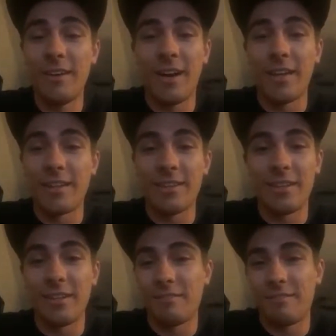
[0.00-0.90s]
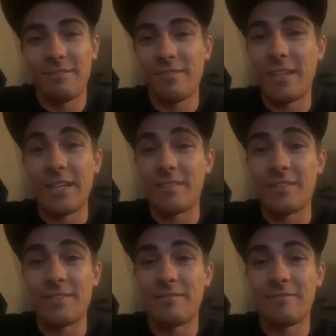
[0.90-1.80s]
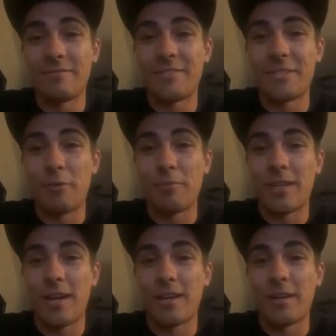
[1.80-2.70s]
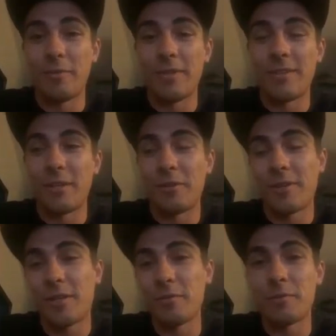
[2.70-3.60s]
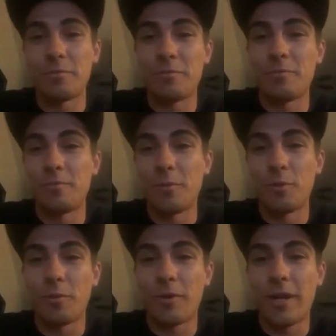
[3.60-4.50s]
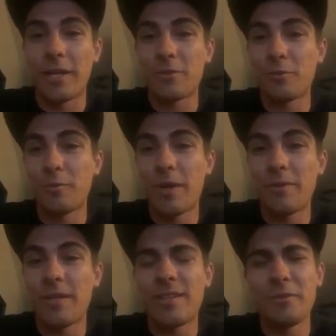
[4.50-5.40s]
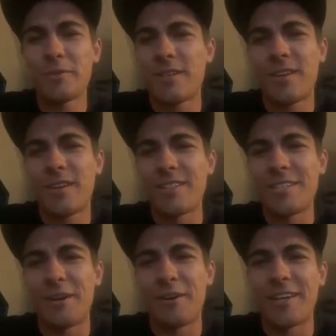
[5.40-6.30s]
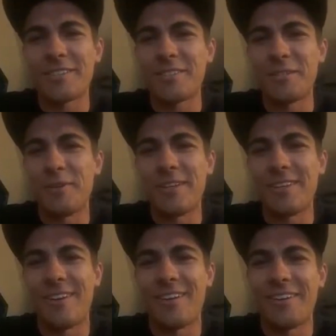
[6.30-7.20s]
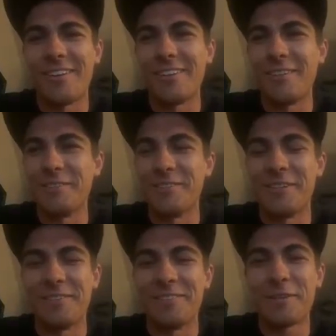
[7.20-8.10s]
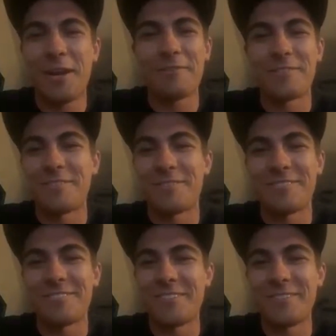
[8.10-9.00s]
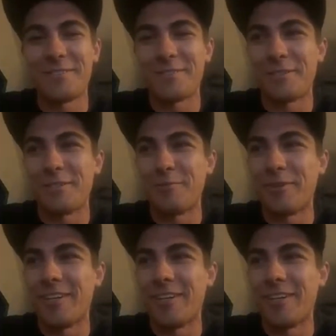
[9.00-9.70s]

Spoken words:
I think that it's something that kind of, it comes a little more natural. Maybe he was good on the TRX too, and he got on it though. So he's just good.